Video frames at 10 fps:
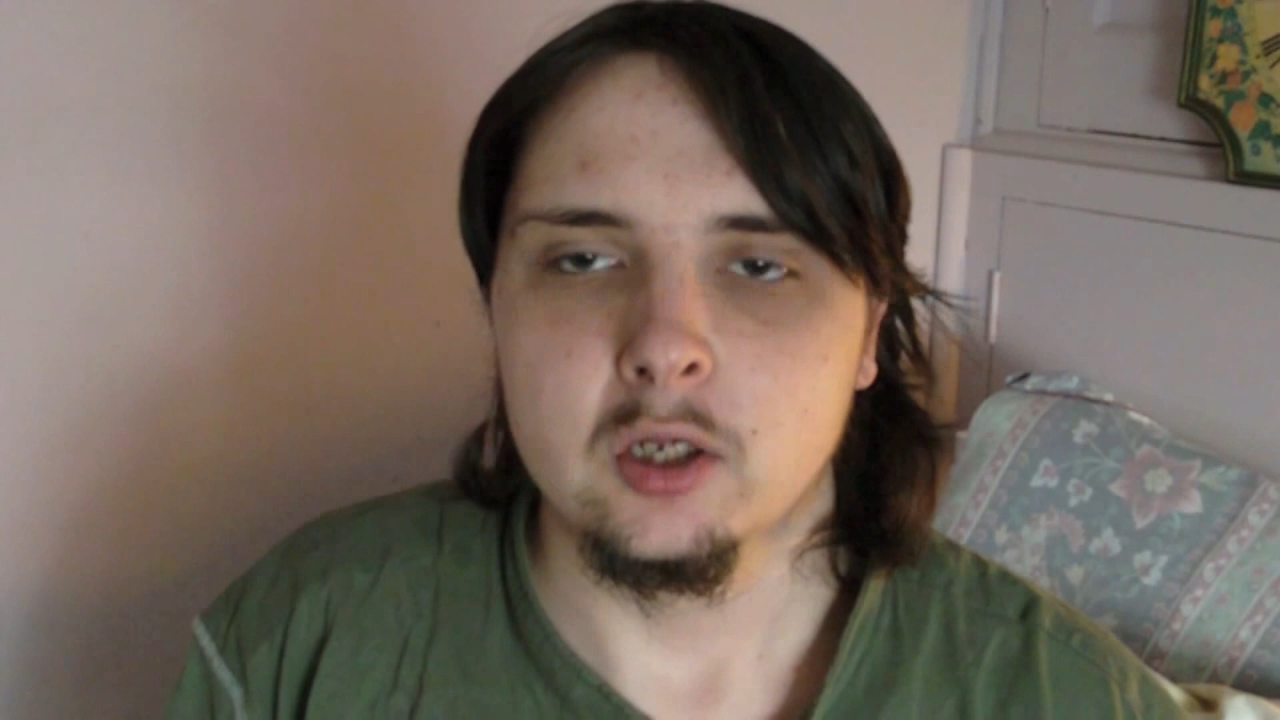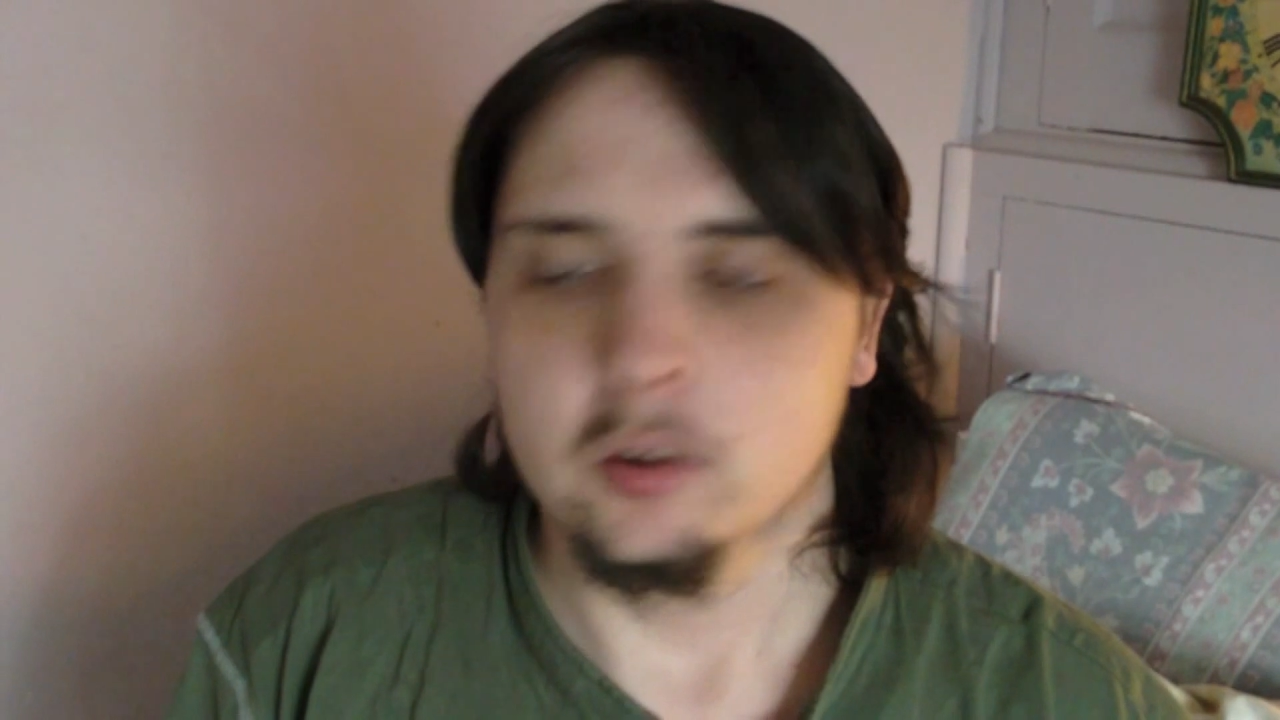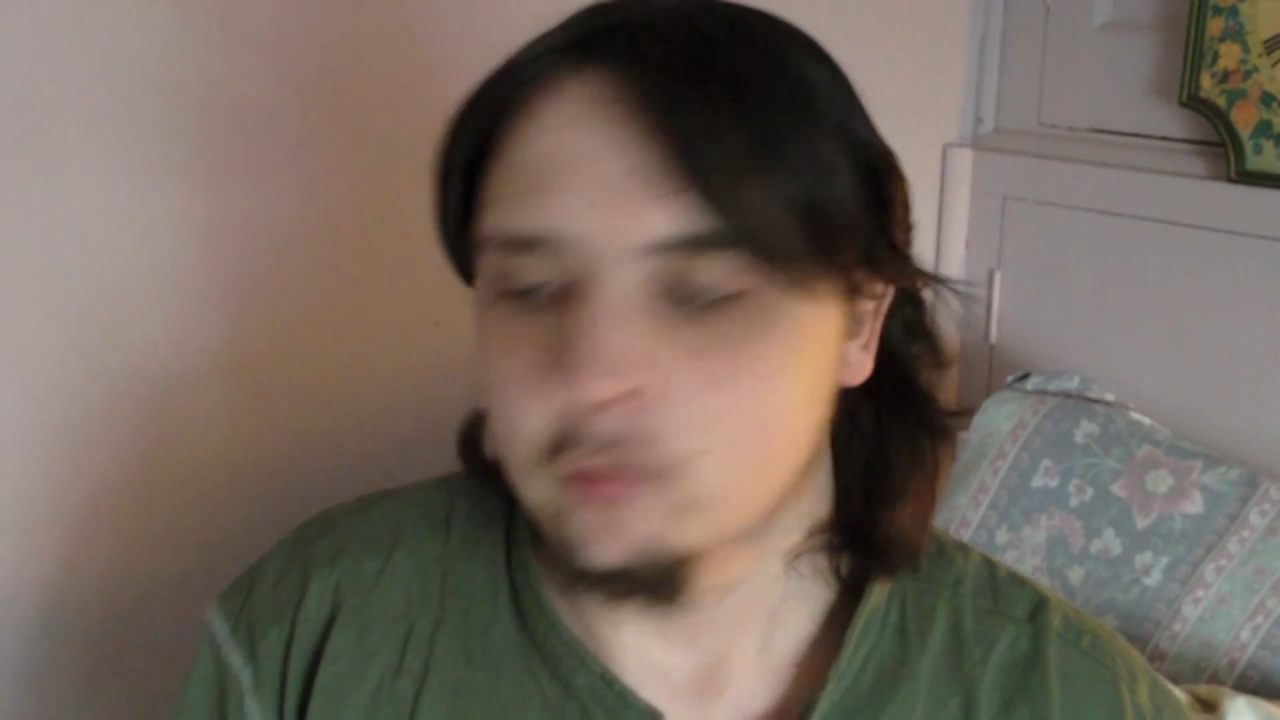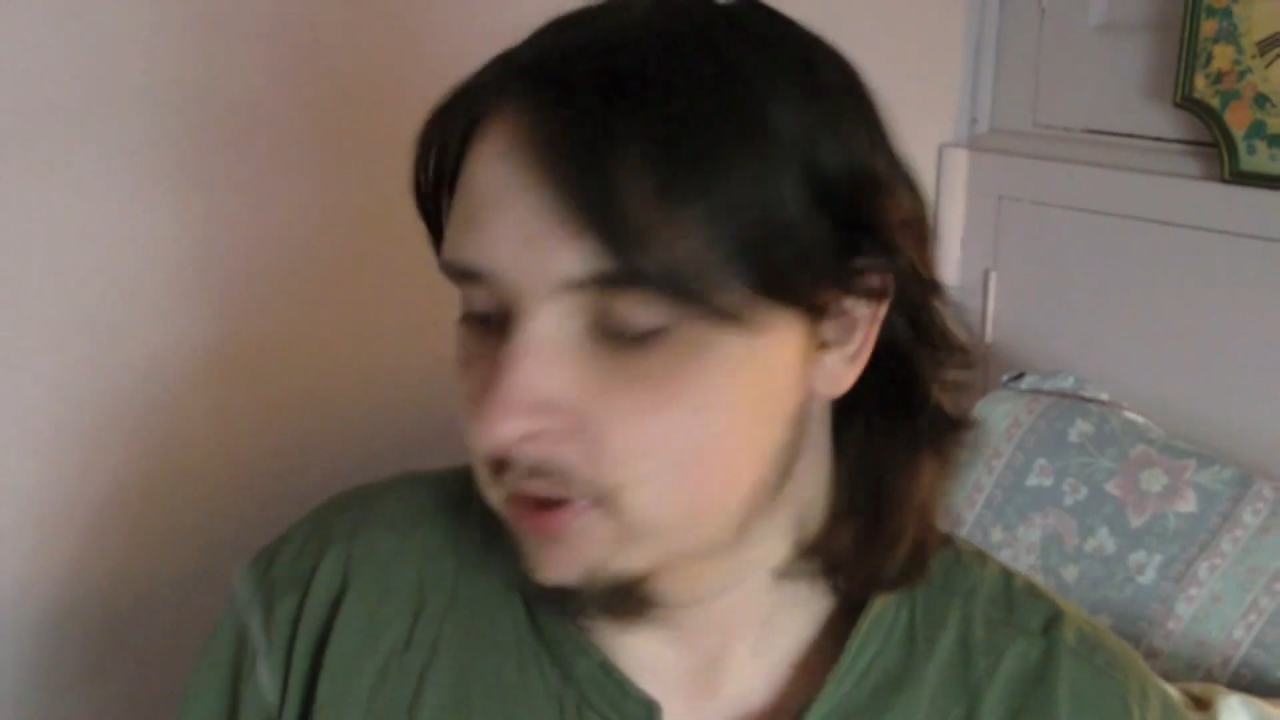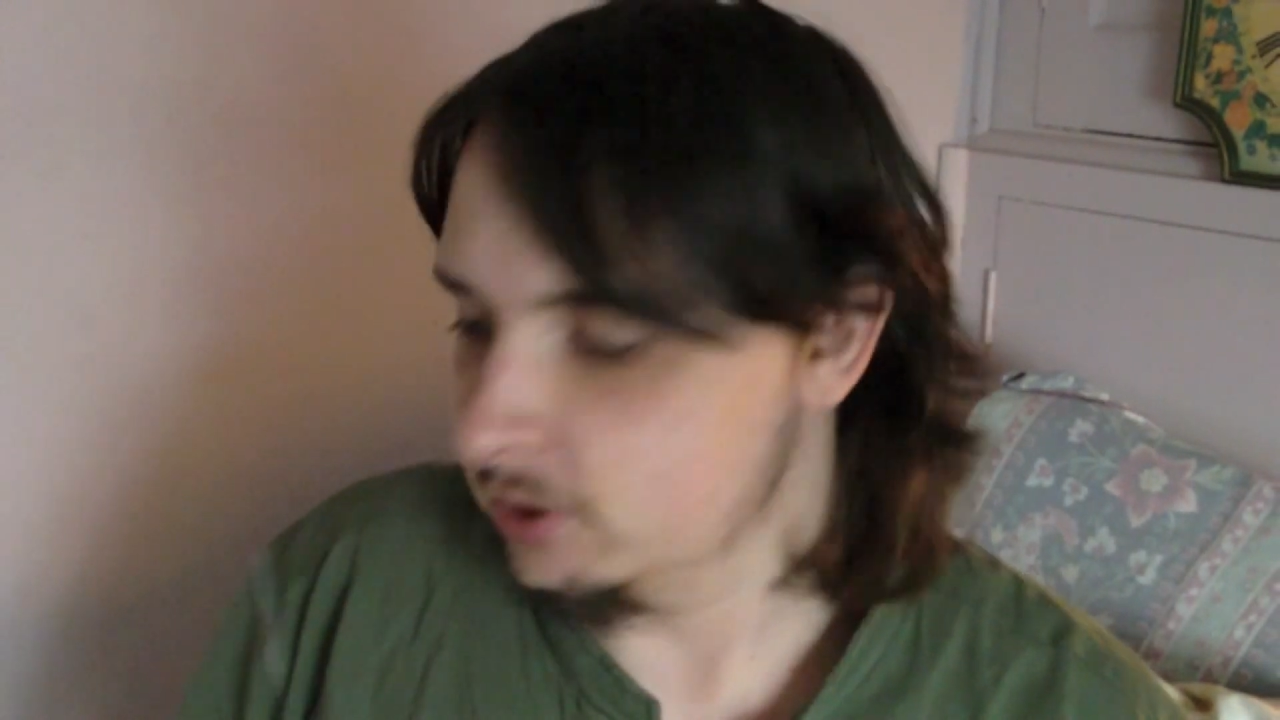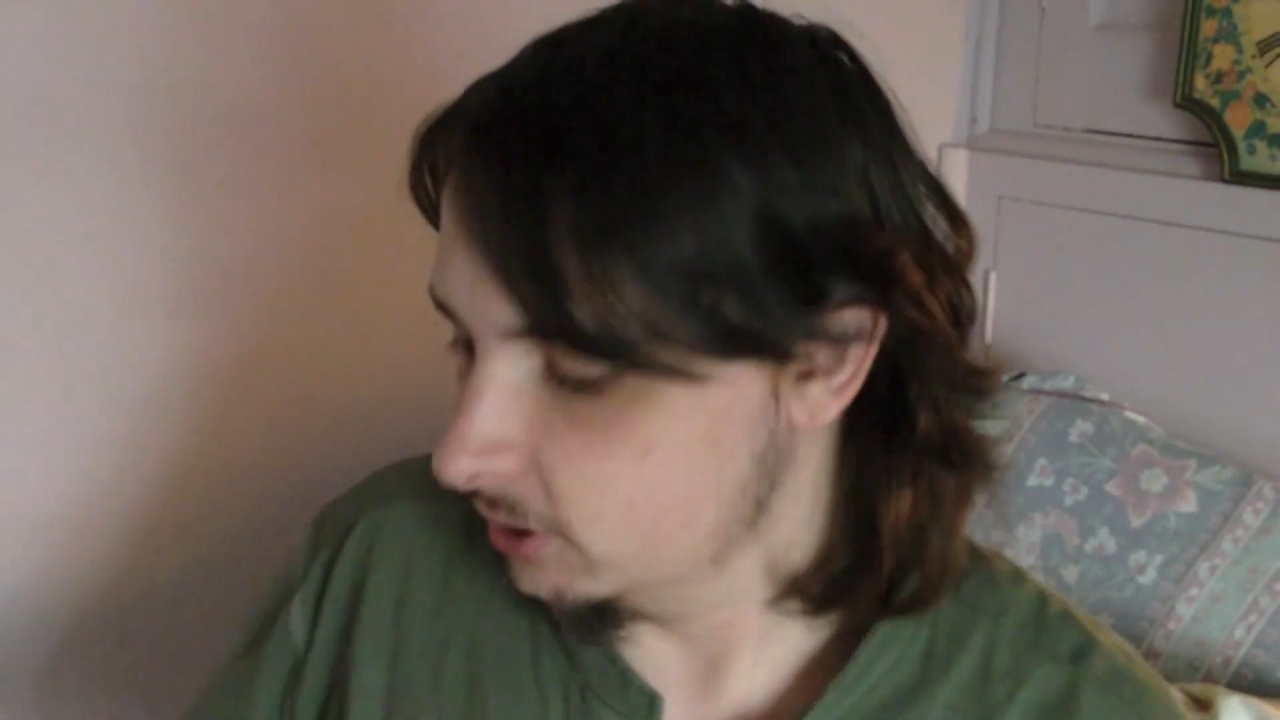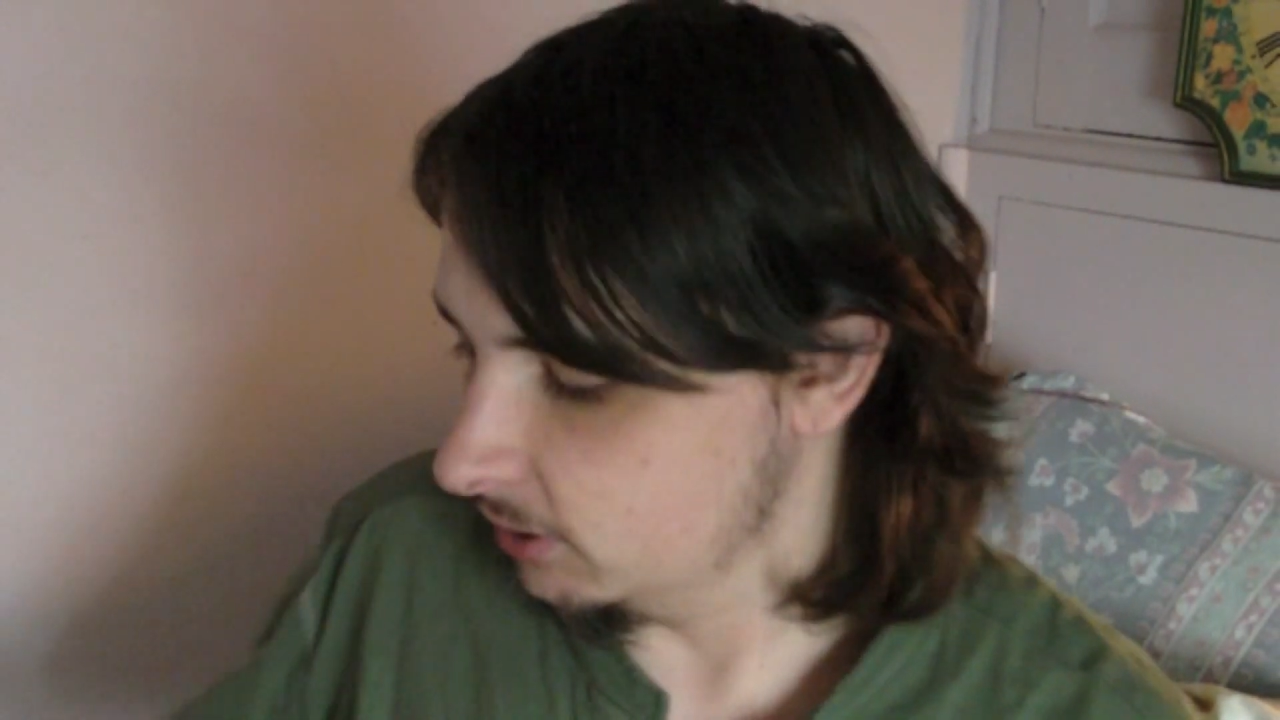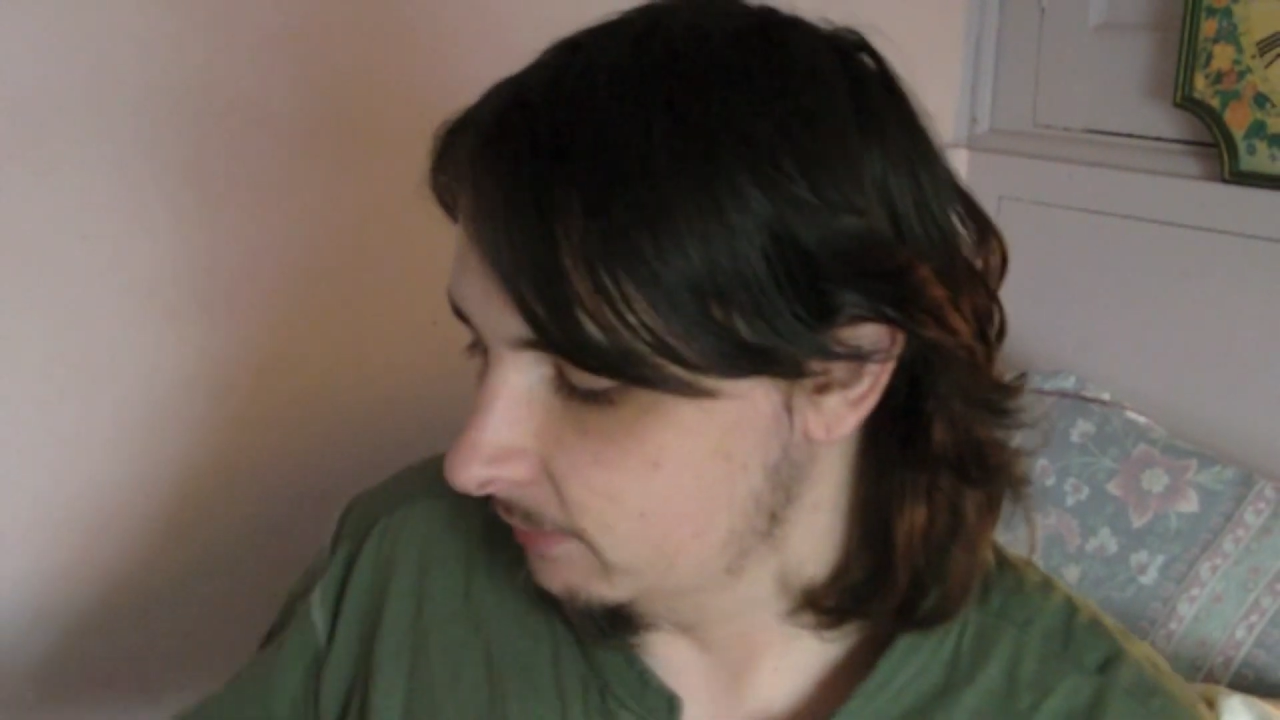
which, let